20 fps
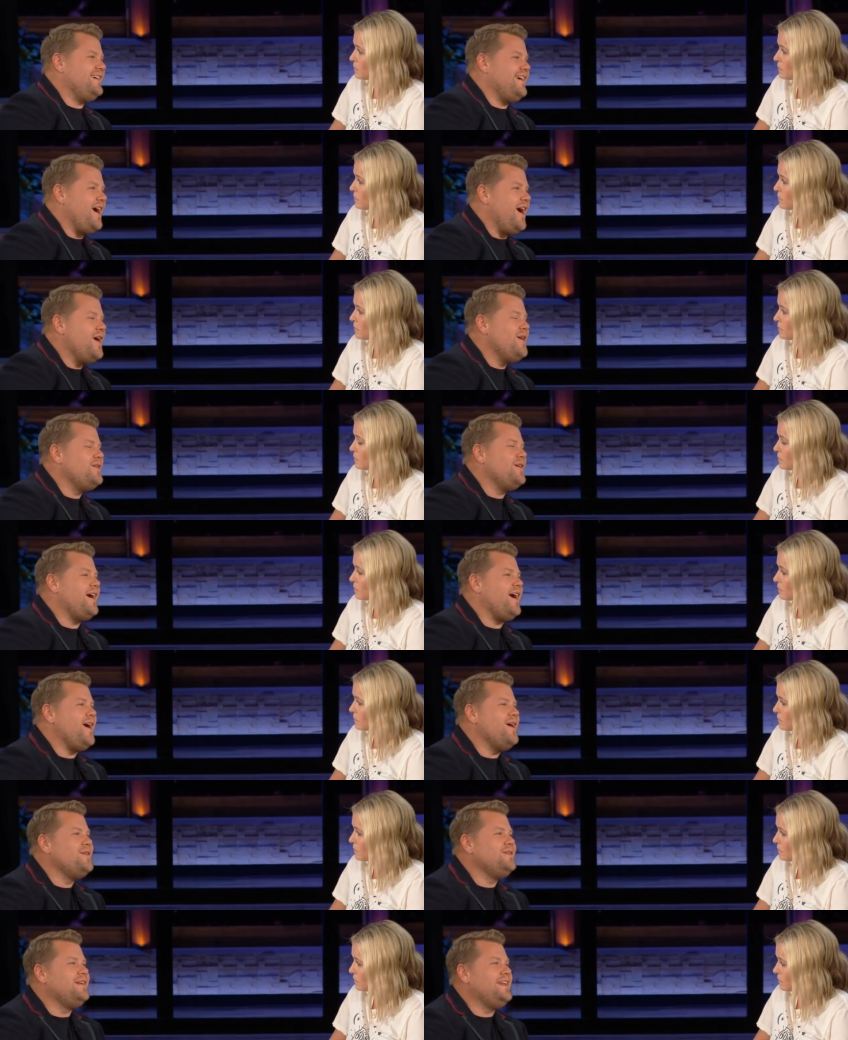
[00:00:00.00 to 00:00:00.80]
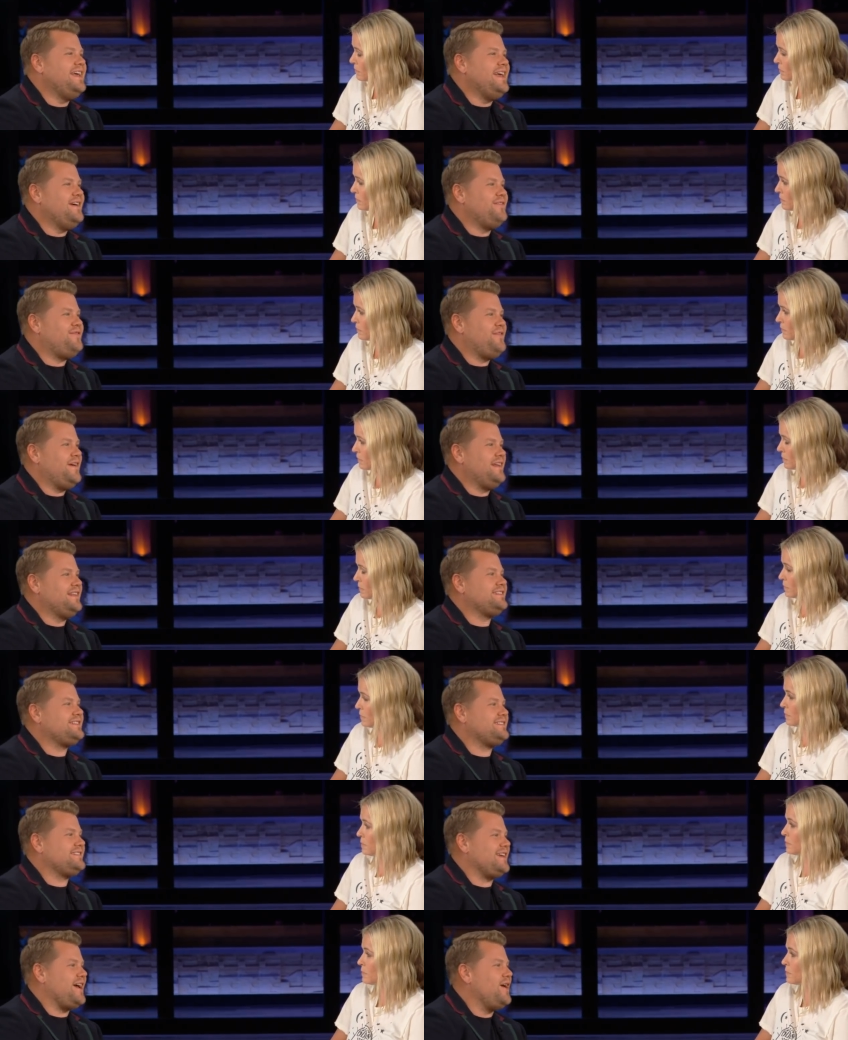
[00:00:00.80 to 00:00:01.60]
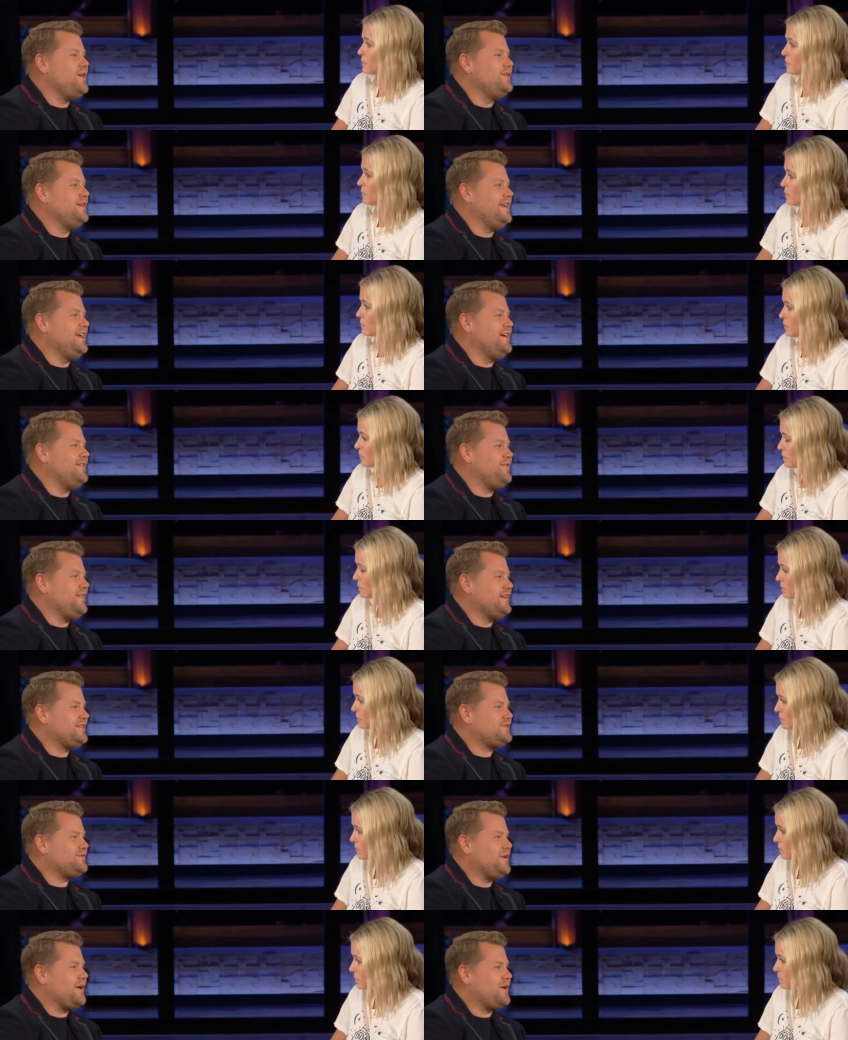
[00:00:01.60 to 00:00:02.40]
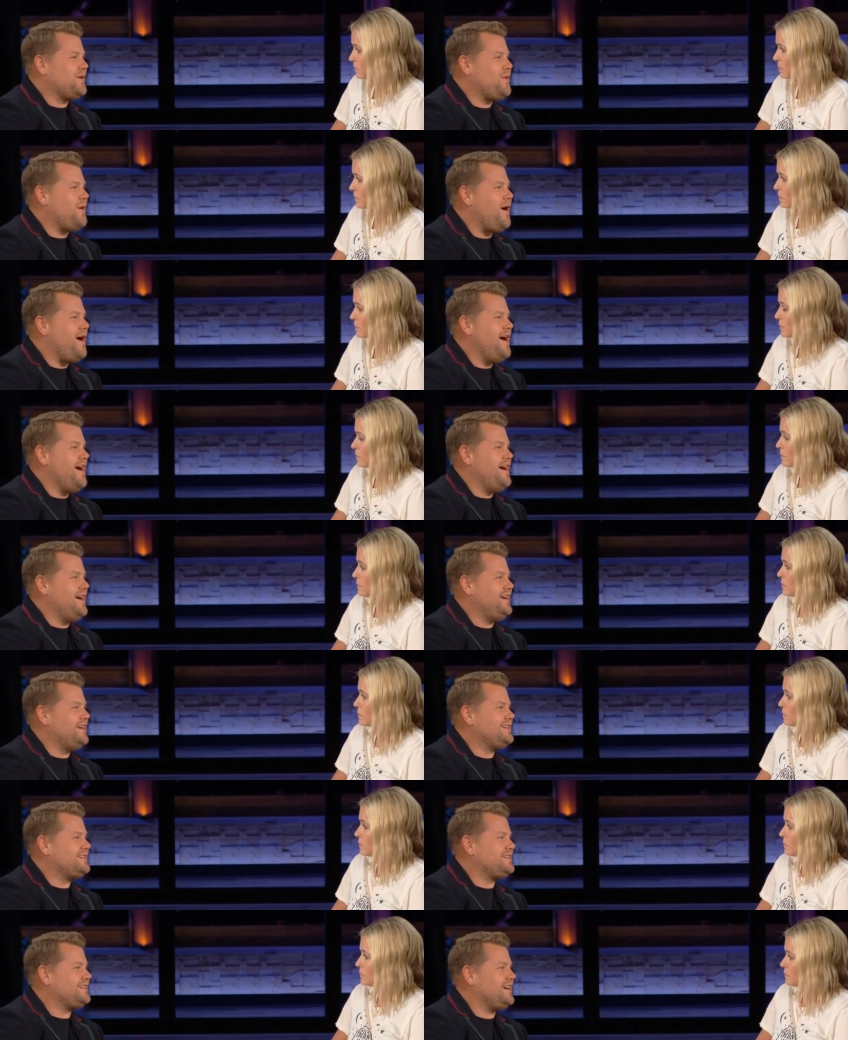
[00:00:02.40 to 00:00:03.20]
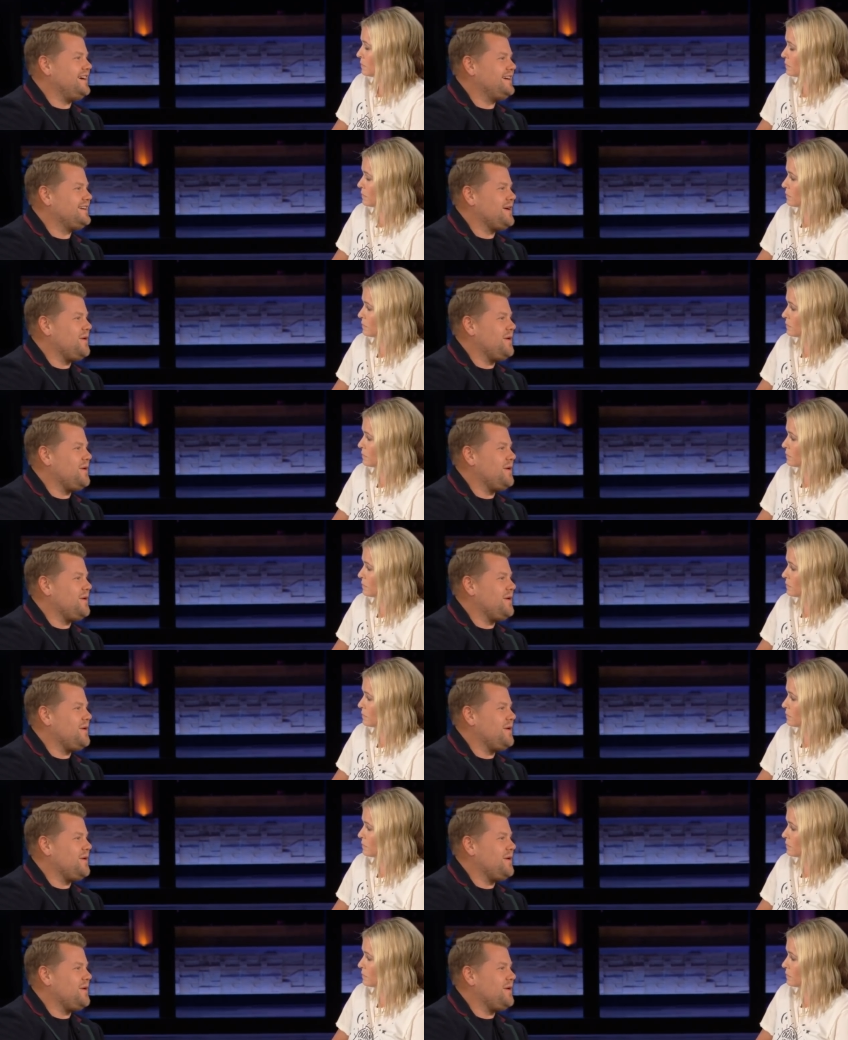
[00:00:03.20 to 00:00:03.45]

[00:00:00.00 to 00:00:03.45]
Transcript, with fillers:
Speaker 1: Well, I mean, only if it's only if it's required. I